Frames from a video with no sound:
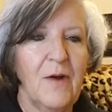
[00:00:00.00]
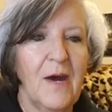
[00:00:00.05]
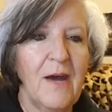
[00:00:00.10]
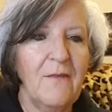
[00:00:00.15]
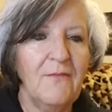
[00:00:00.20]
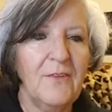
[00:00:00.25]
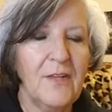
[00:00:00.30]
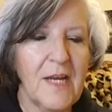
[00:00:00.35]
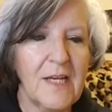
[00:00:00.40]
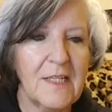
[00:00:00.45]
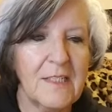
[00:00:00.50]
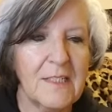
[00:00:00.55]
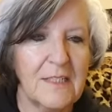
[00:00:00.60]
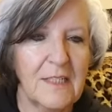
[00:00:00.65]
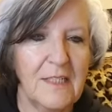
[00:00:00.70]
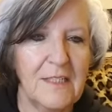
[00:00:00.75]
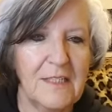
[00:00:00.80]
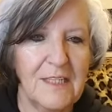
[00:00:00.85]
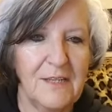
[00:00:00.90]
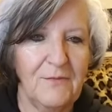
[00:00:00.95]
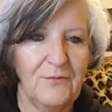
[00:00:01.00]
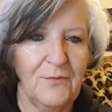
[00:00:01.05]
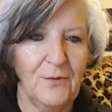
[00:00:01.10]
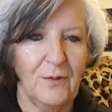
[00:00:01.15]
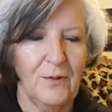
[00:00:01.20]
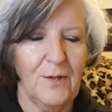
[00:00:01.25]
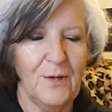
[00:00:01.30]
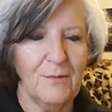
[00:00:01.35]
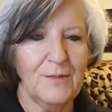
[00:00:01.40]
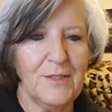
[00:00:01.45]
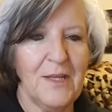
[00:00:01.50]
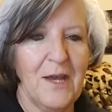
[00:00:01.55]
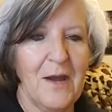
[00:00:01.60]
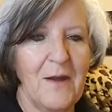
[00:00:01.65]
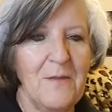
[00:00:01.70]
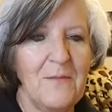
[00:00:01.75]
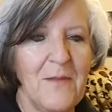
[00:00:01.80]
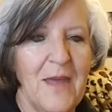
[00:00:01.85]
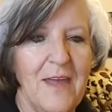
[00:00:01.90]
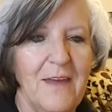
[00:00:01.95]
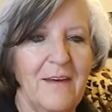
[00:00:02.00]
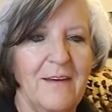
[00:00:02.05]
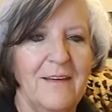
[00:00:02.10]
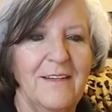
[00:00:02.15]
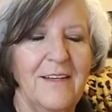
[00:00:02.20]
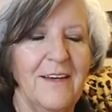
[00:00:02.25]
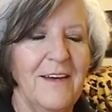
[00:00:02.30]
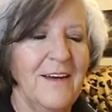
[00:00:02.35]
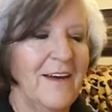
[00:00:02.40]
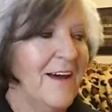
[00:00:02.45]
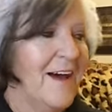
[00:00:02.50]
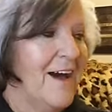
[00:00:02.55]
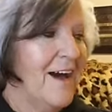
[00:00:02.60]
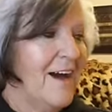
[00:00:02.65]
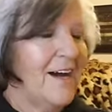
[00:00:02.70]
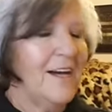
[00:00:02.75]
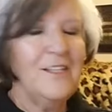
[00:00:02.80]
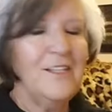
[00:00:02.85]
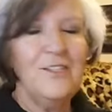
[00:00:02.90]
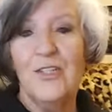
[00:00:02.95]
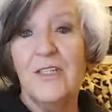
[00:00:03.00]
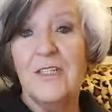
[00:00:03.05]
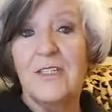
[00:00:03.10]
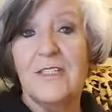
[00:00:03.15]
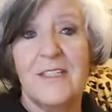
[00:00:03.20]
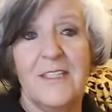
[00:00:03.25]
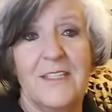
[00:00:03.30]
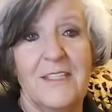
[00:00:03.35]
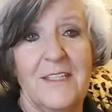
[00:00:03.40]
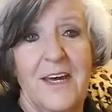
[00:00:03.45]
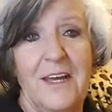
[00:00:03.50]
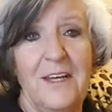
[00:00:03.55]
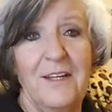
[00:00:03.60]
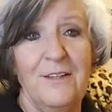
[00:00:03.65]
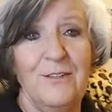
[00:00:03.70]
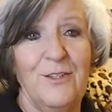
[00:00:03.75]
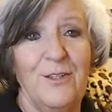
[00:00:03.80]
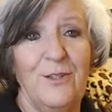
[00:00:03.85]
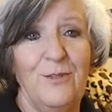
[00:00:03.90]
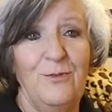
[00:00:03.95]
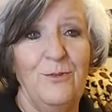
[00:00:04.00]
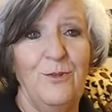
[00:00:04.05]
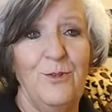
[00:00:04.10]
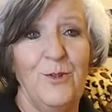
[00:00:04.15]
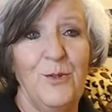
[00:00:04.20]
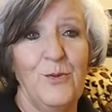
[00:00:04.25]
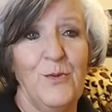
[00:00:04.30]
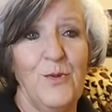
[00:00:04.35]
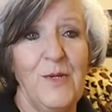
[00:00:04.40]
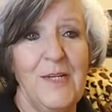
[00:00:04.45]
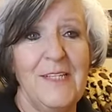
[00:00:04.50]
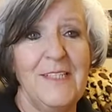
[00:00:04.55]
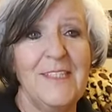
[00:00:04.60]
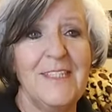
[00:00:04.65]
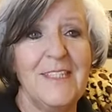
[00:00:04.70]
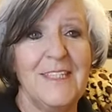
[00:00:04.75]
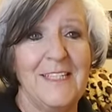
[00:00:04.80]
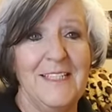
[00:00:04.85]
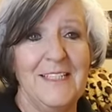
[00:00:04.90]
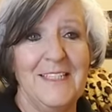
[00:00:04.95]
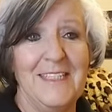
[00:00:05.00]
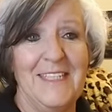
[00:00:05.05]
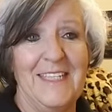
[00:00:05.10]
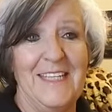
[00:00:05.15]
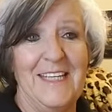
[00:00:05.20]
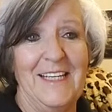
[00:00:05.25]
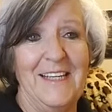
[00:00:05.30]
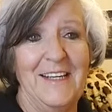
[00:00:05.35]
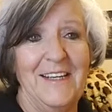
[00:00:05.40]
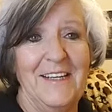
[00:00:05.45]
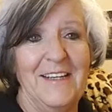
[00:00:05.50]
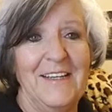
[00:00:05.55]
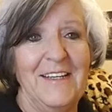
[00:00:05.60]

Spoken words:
I've liked Scentsy for a long time, and I just decided to join Scentsy.